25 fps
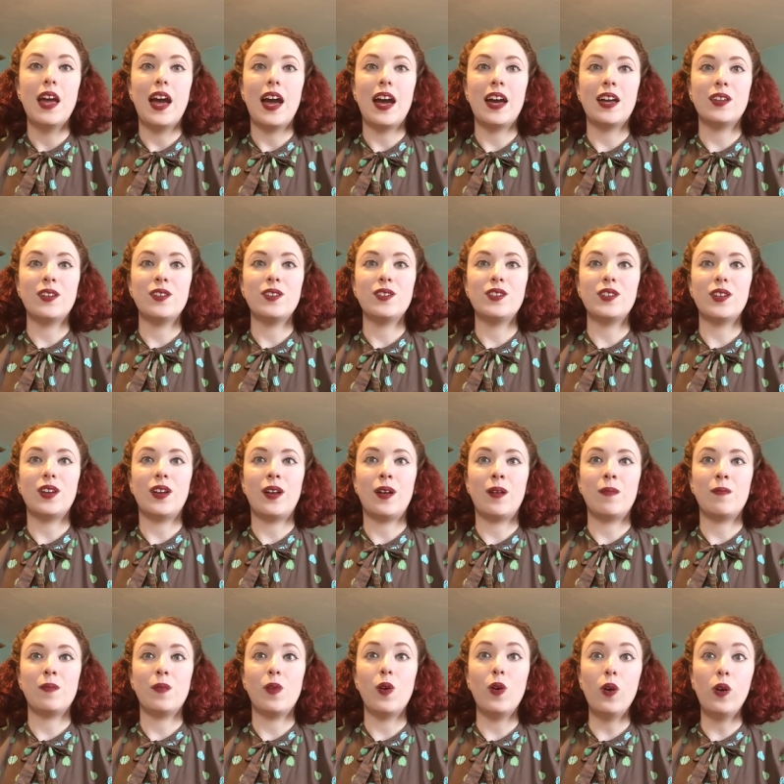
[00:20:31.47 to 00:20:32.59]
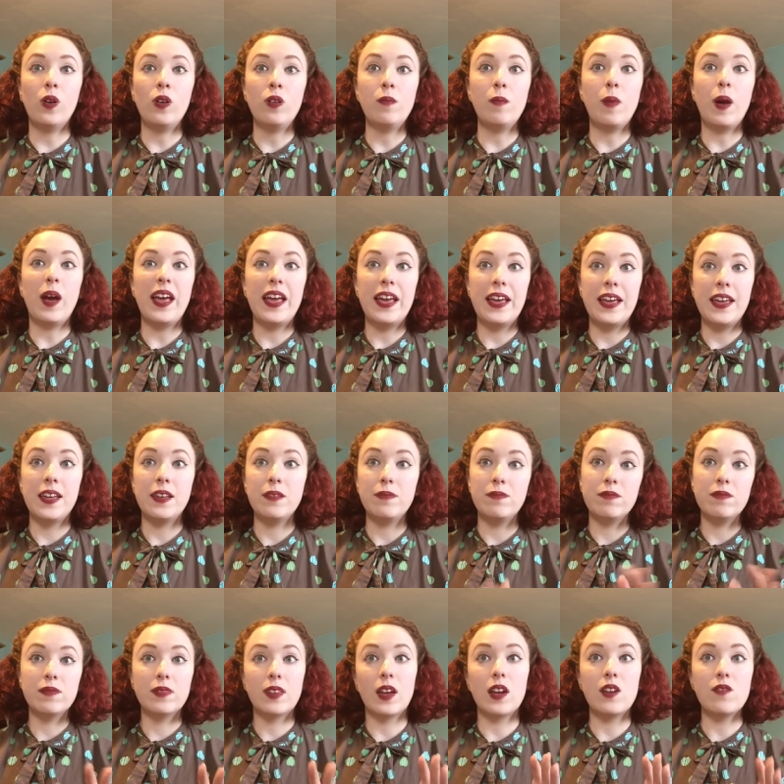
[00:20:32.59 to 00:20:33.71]
and on my
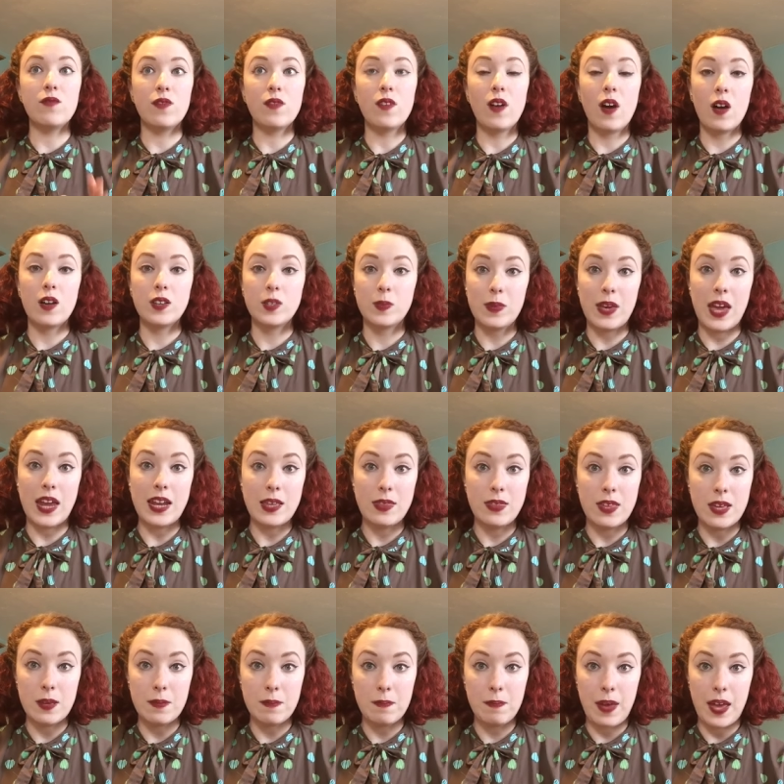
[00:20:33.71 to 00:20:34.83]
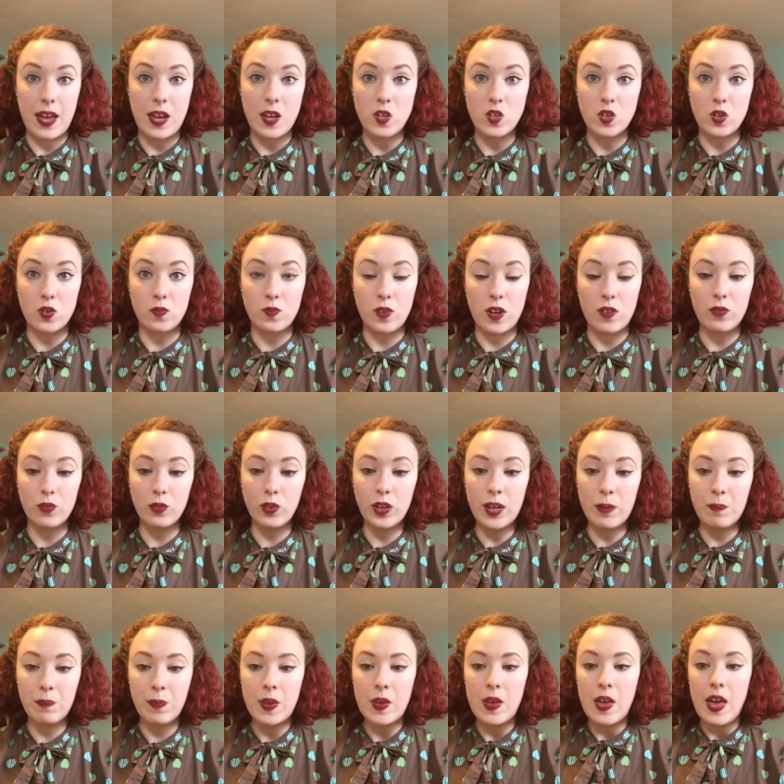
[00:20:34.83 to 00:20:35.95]
kind of Ask Me Anything page on Ravelry.